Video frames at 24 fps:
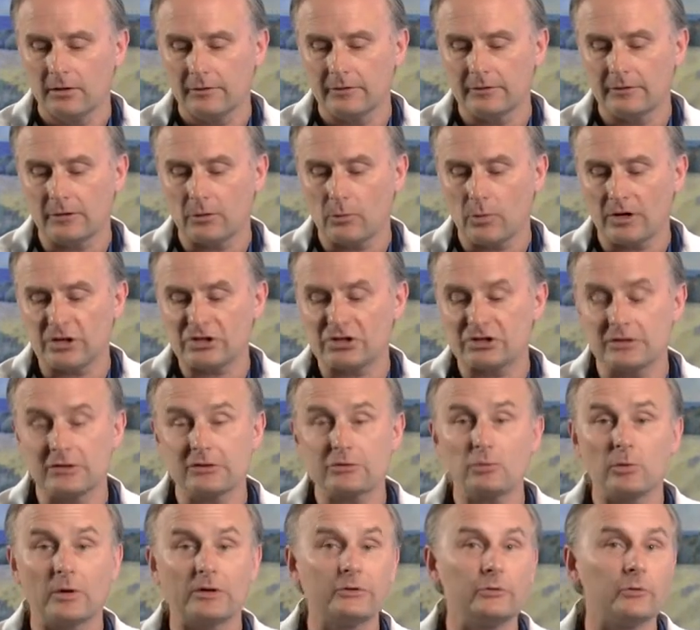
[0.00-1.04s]
The question
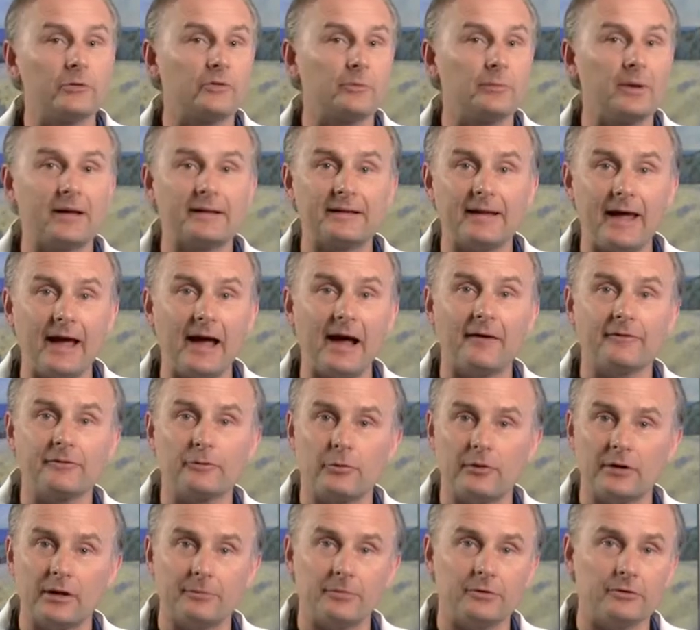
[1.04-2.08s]
is what to expect
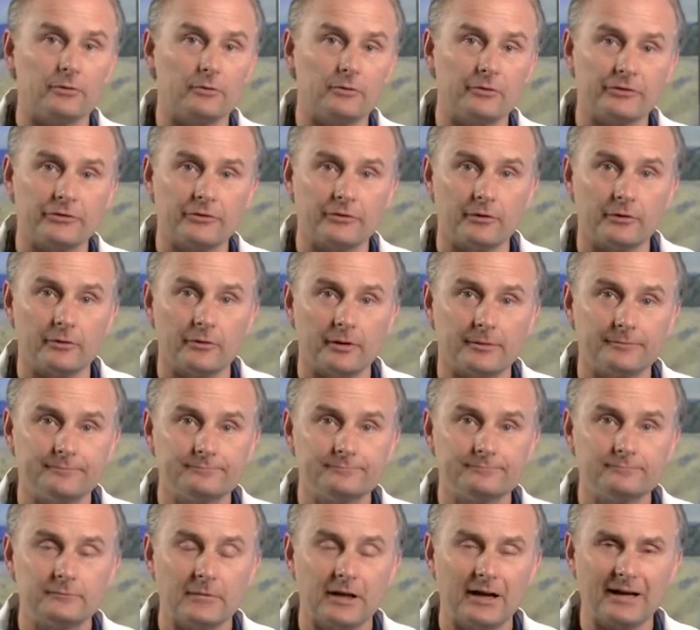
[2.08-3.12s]
after an epidural steroid.
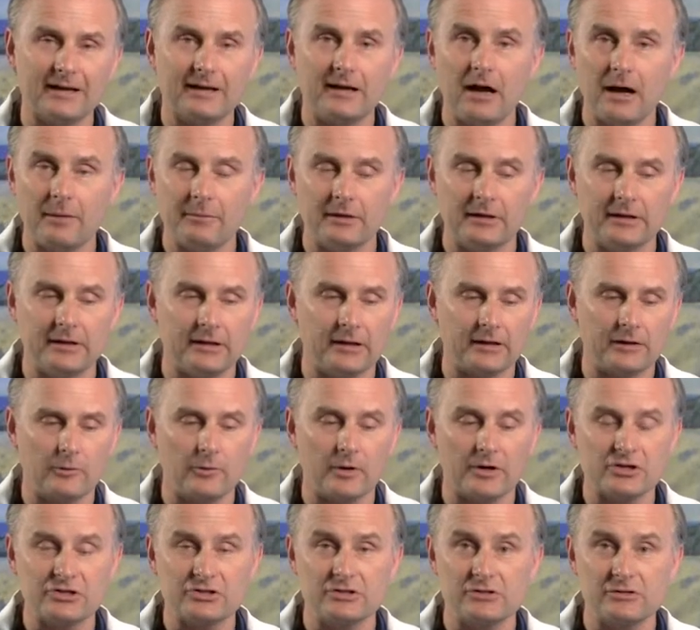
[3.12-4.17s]
And I commonly get
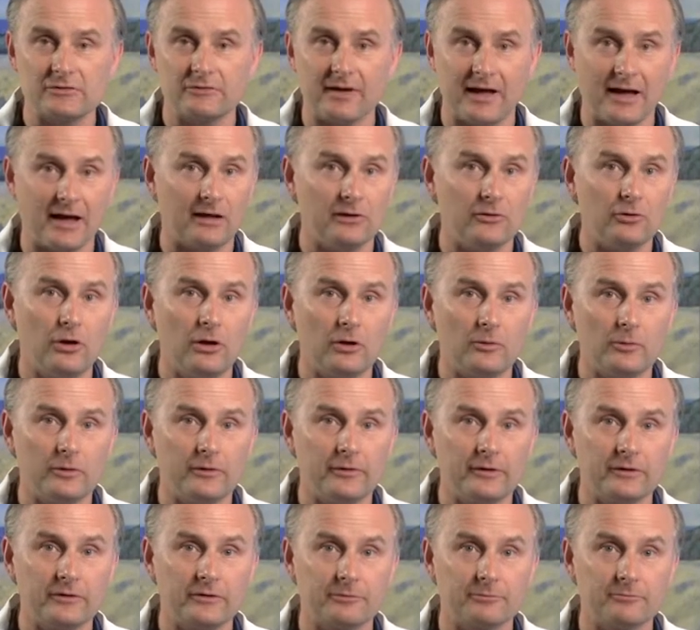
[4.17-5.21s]
questions of how long will
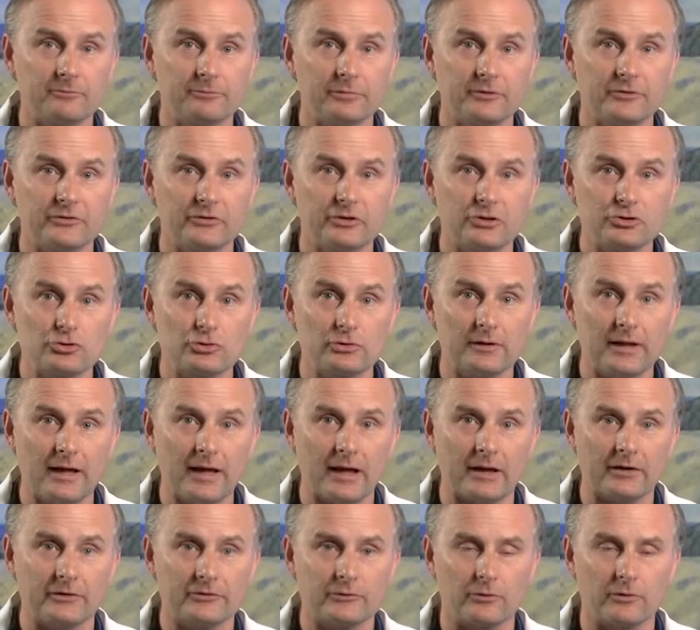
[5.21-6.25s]
this procedure
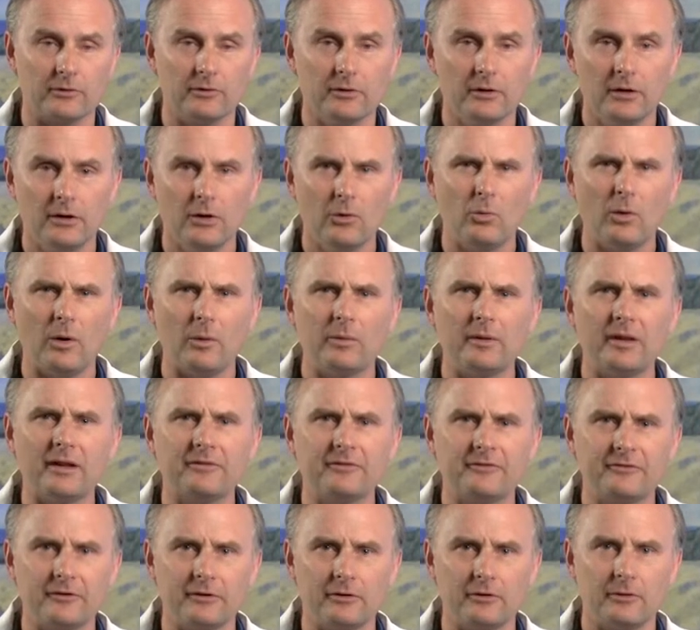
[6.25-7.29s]
last, or what will I
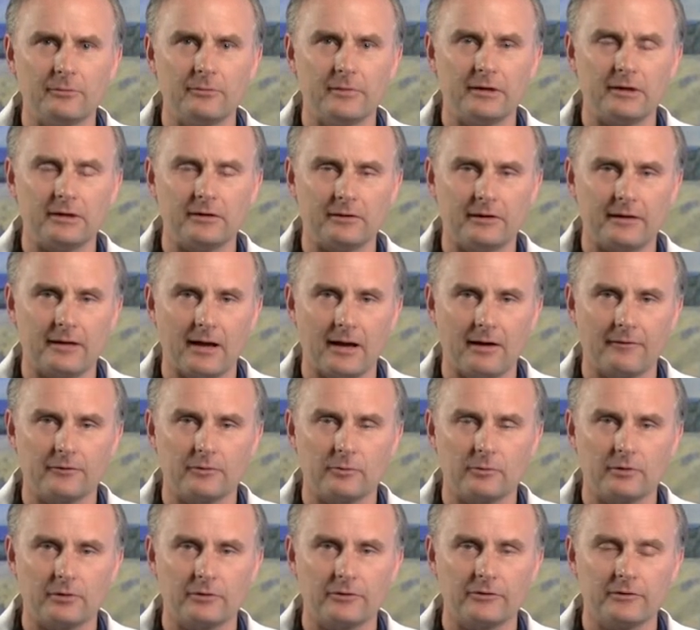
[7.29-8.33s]
feel immediately
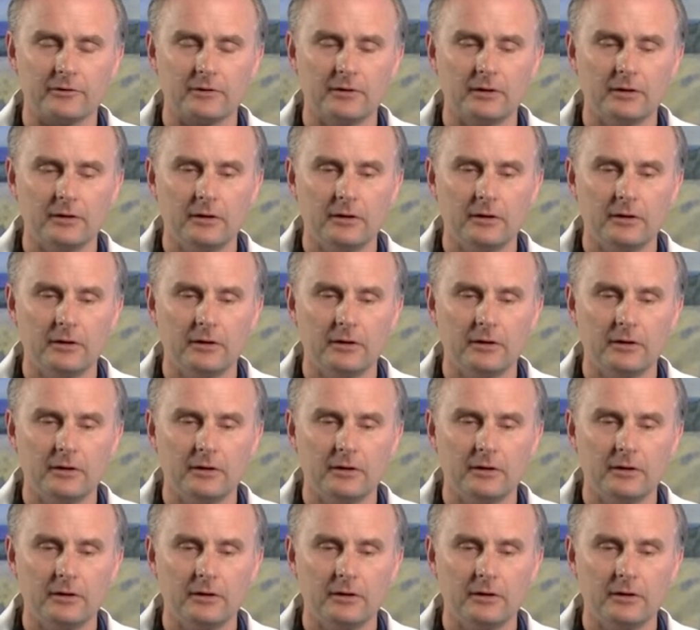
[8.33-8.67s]
afterwards?